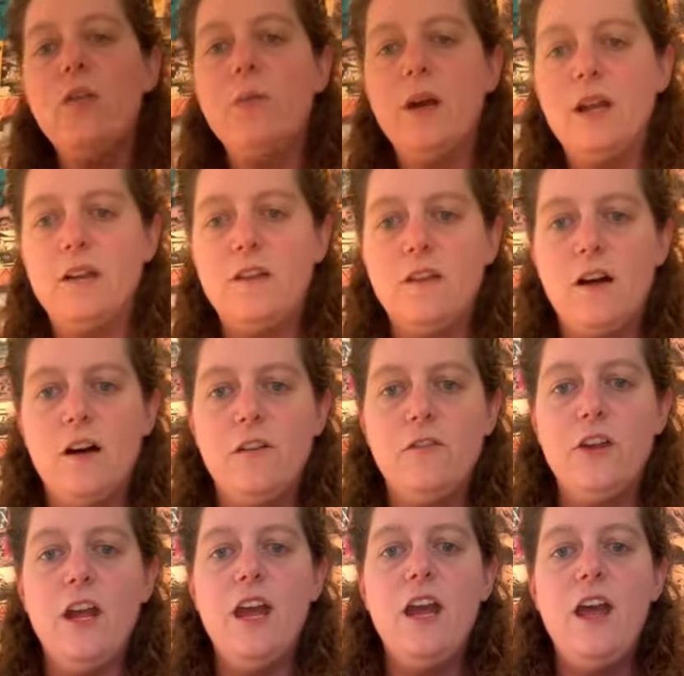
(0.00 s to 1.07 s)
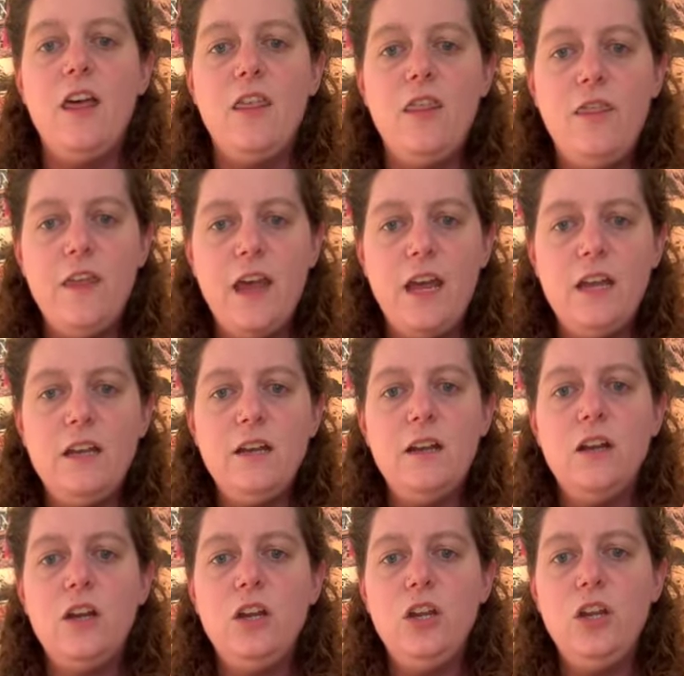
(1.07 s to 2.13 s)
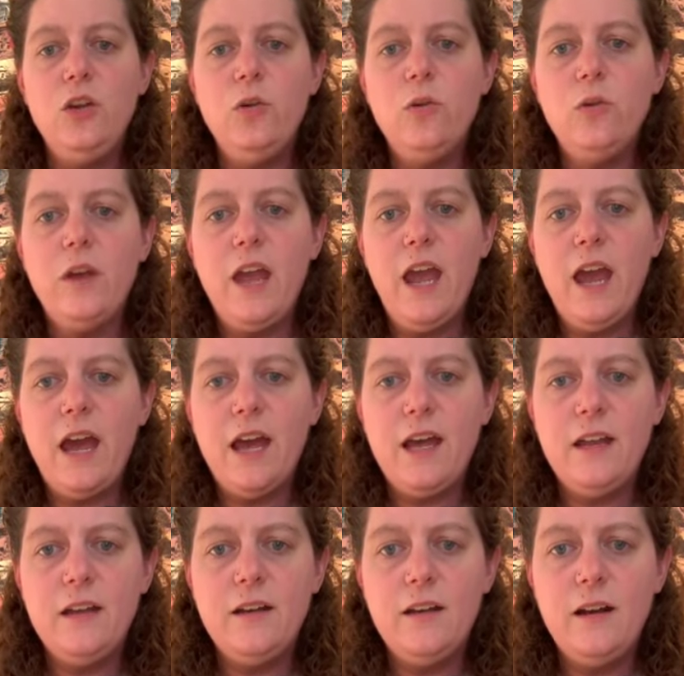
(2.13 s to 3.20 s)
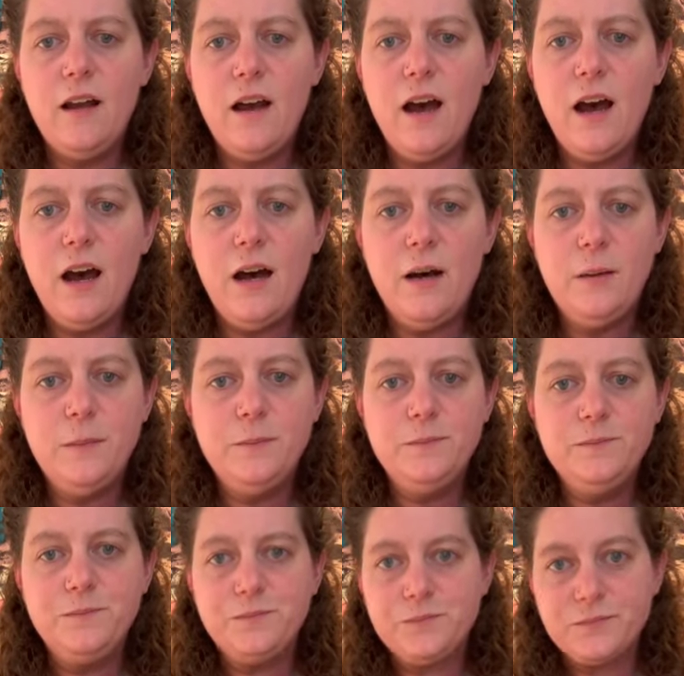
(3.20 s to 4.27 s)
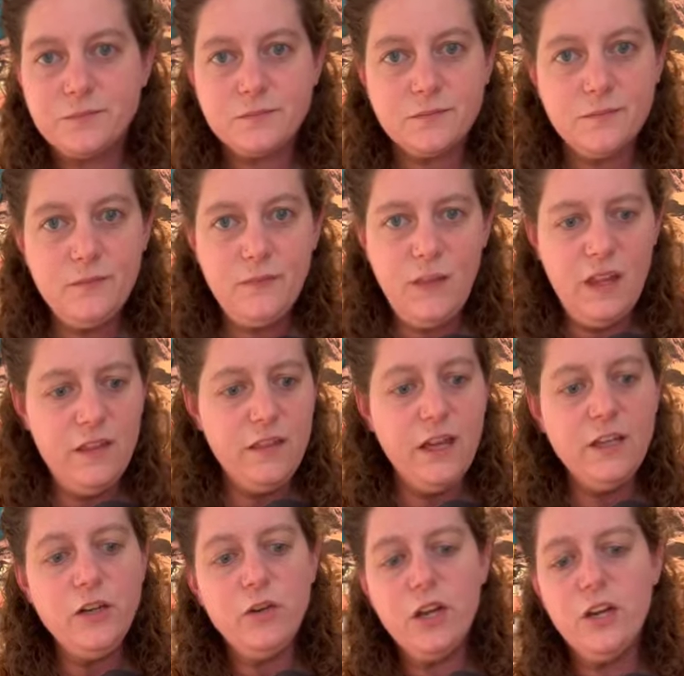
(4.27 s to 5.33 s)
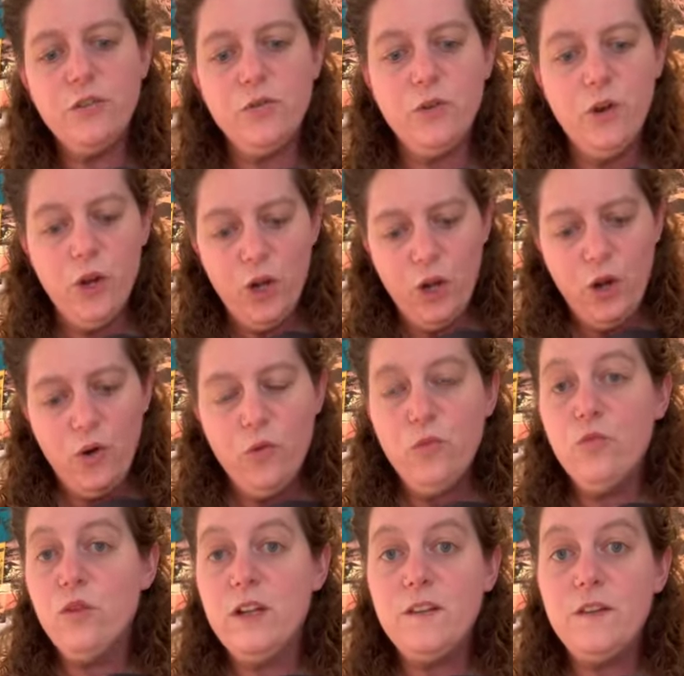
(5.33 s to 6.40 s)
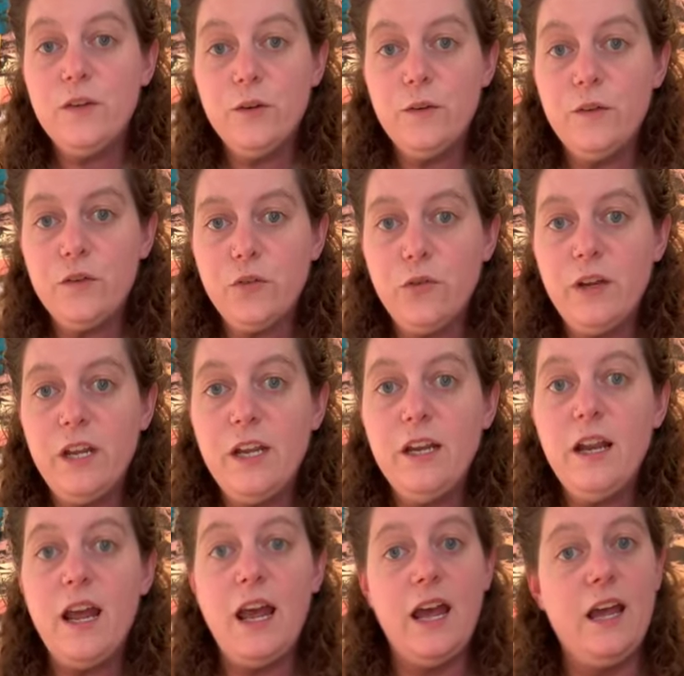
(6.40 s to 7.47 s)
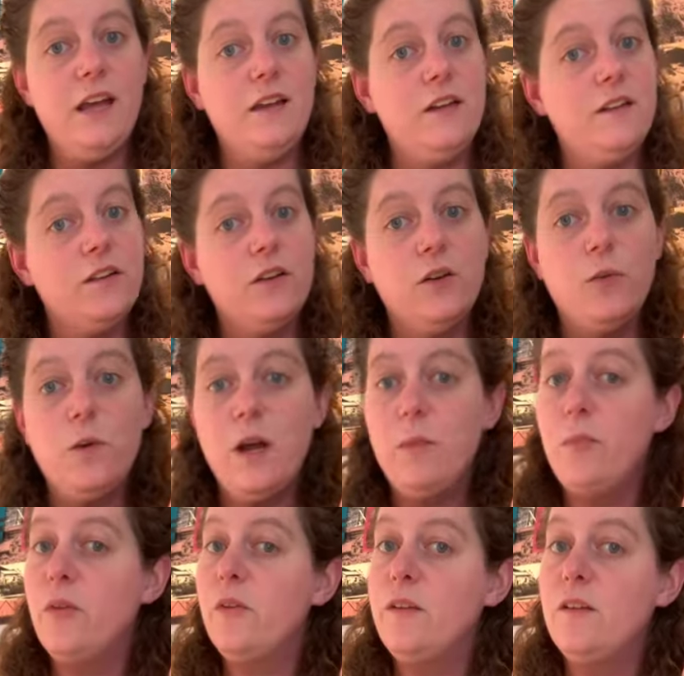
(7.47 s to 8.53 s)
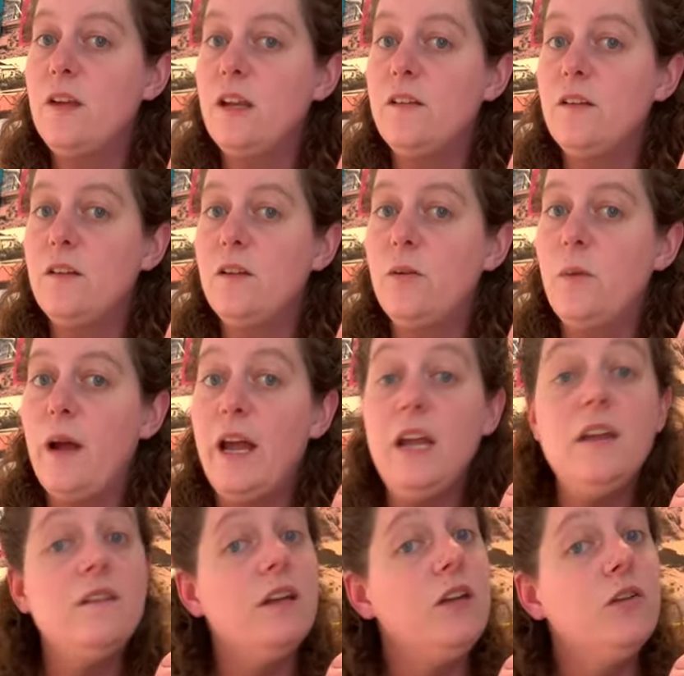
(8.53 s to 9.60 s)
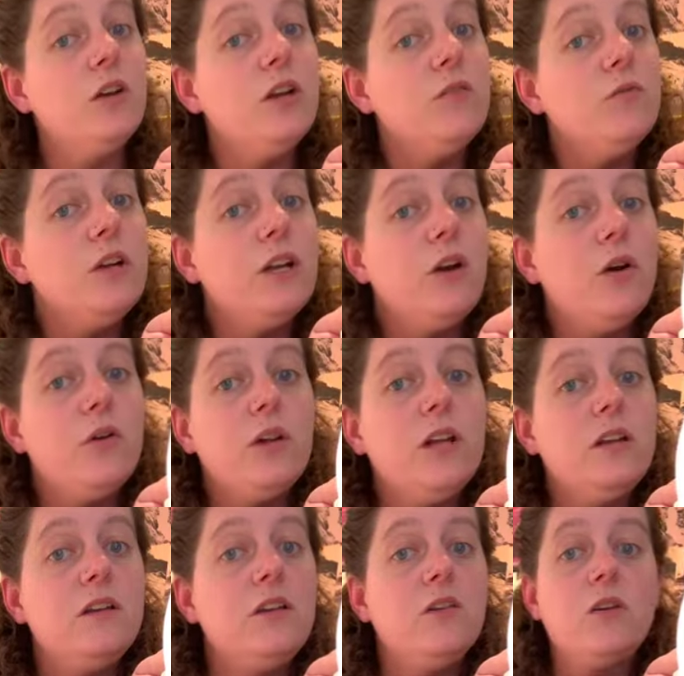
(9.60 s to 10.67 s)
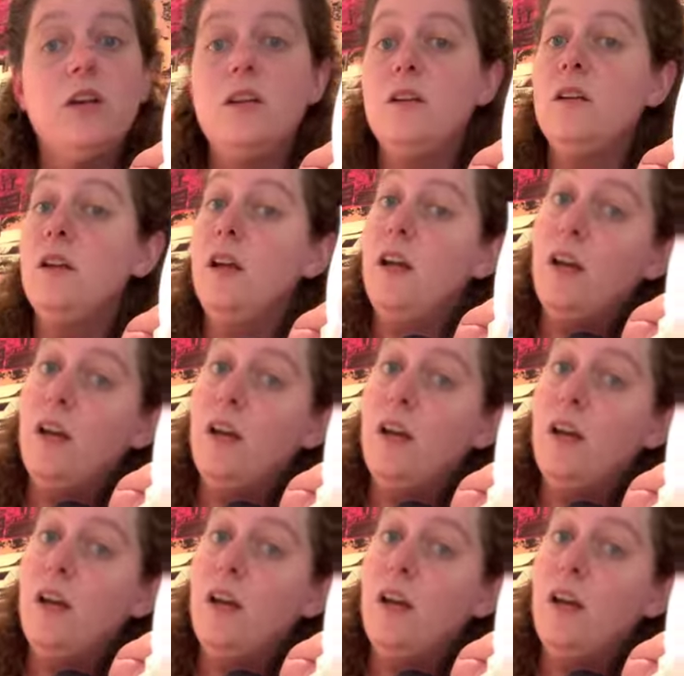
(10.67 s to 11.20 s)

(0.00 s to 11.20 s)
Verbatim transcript: the way dissolved, then you can um, then you can rinse your screen and it's going to wipe the stencil away and then you can recoat it and you can